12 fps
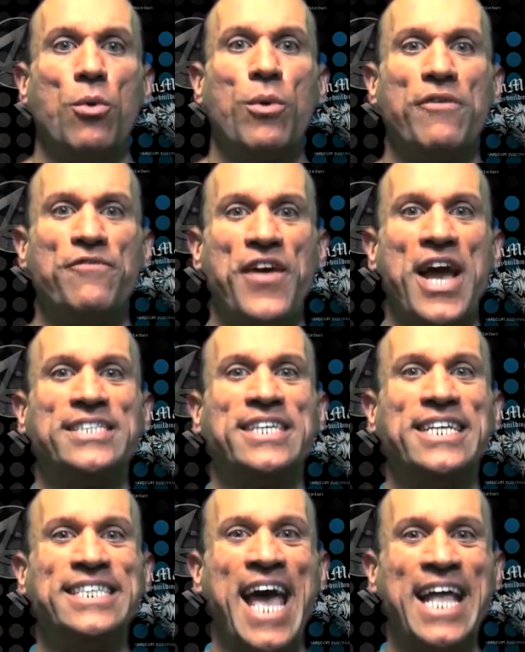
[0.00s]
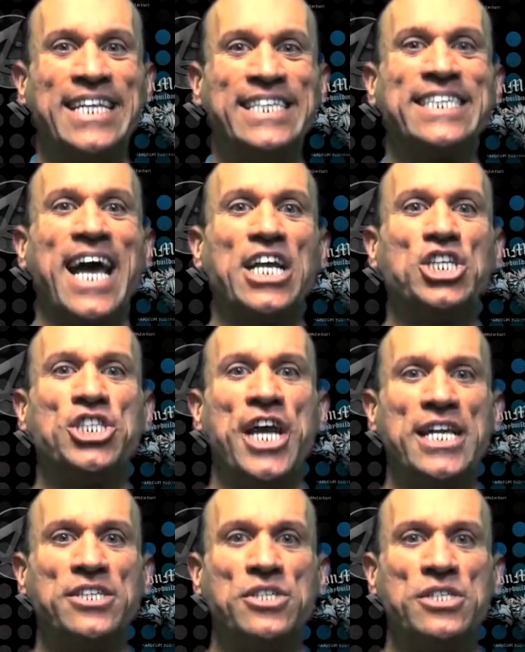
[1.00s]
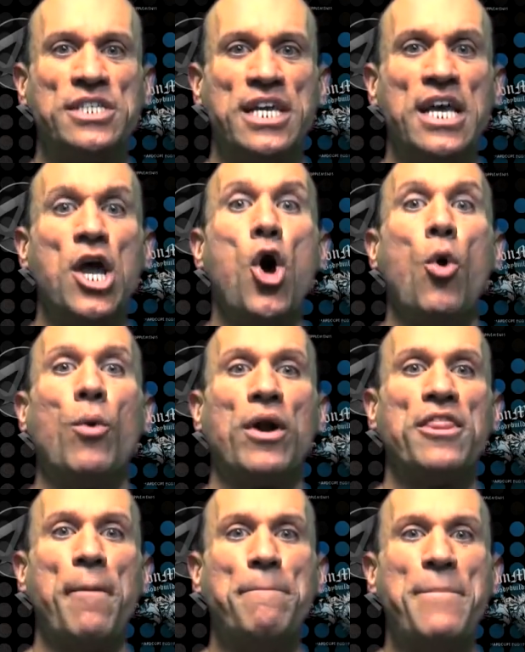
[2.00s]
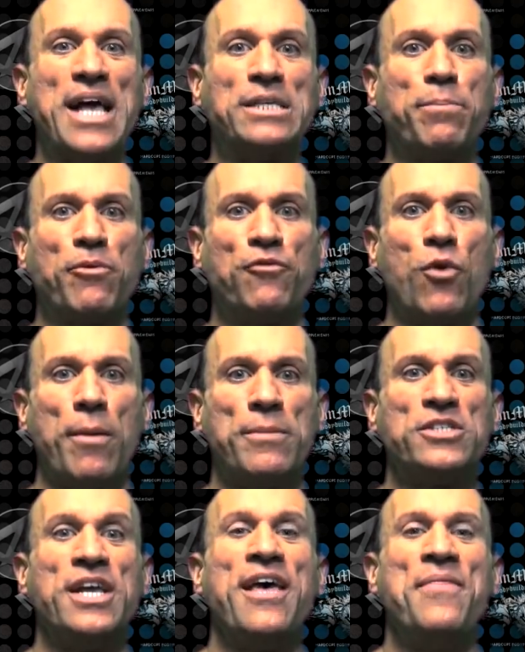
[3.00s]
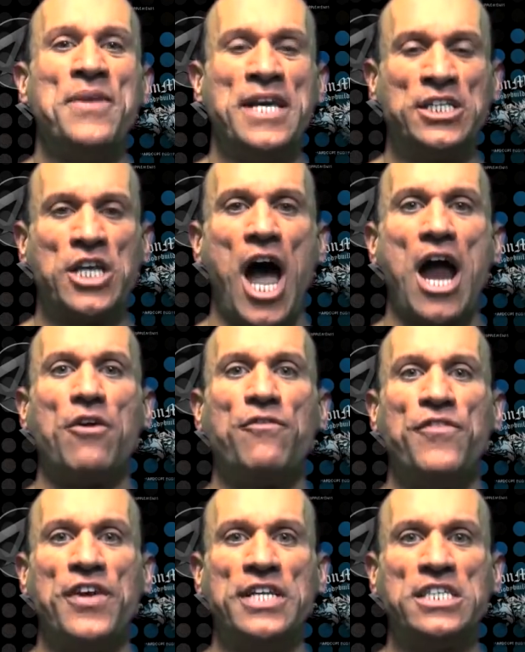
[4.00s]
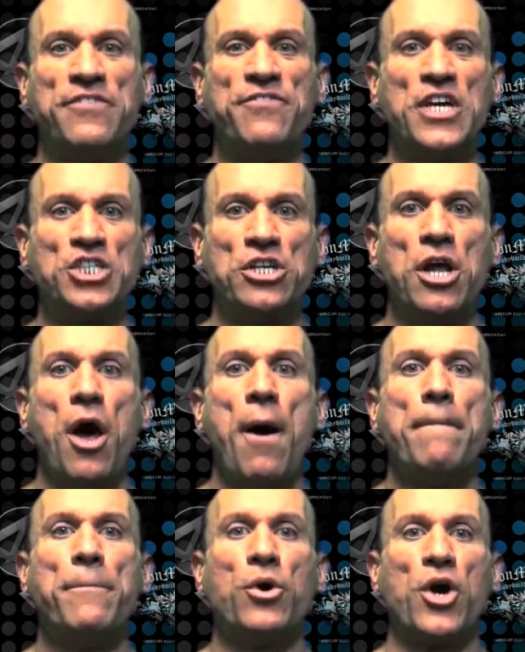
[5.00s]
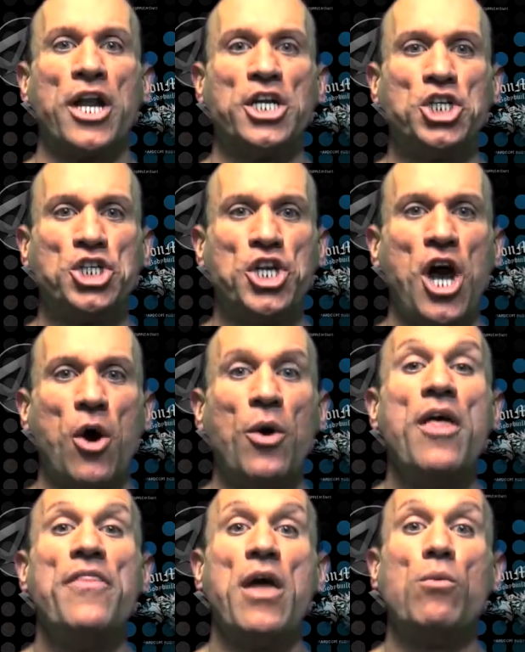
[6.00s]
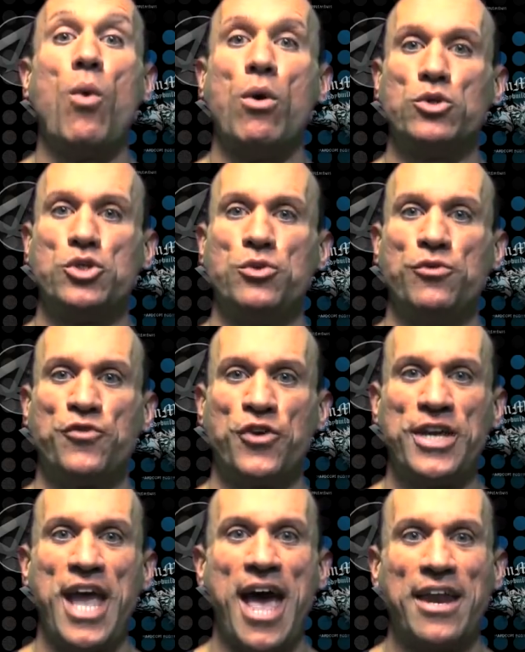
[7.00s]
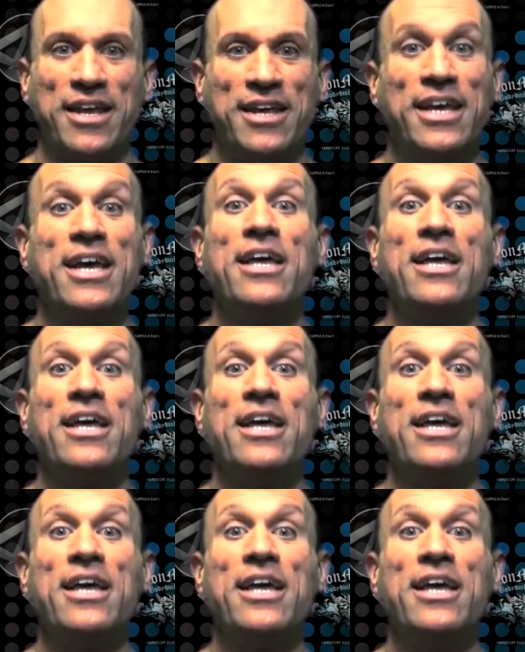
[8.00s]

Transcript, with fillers: where fans and attendants got a chance to see one of the best performers in the entire fitness division put on a show they won't soon forget.